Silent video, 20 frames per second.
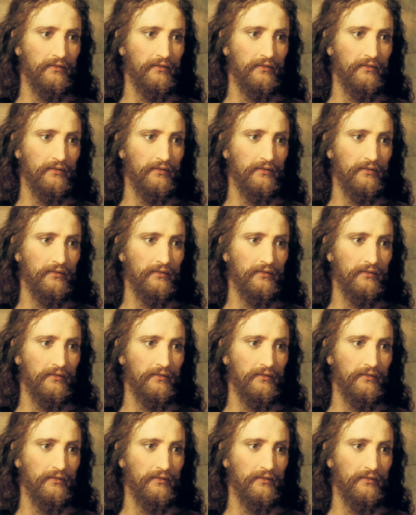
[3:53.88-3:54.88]

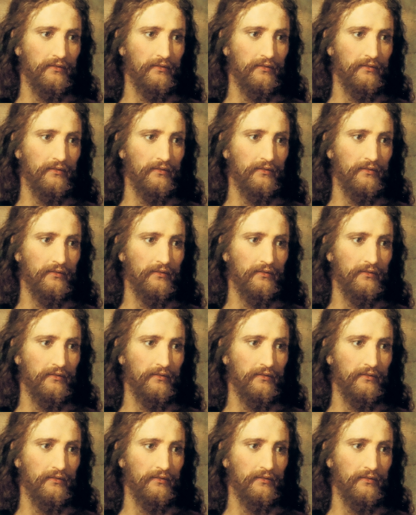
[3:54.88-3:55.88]

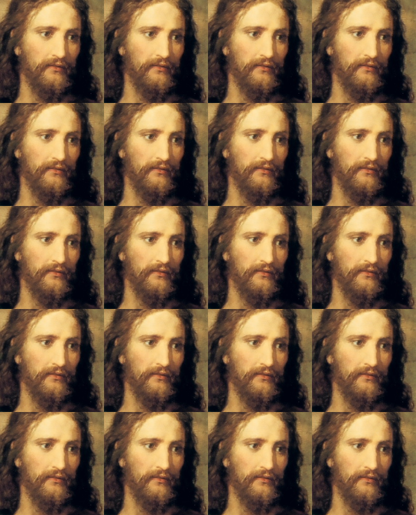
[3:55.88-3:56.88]

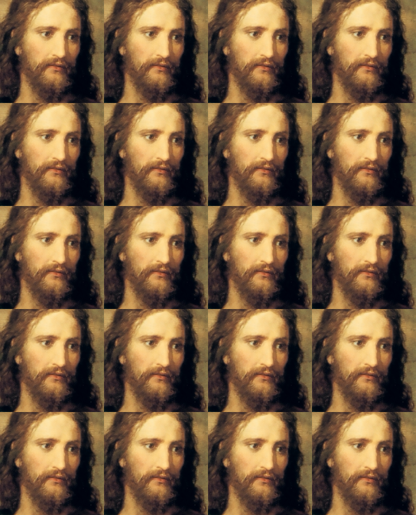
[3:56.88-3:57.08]
[no speech]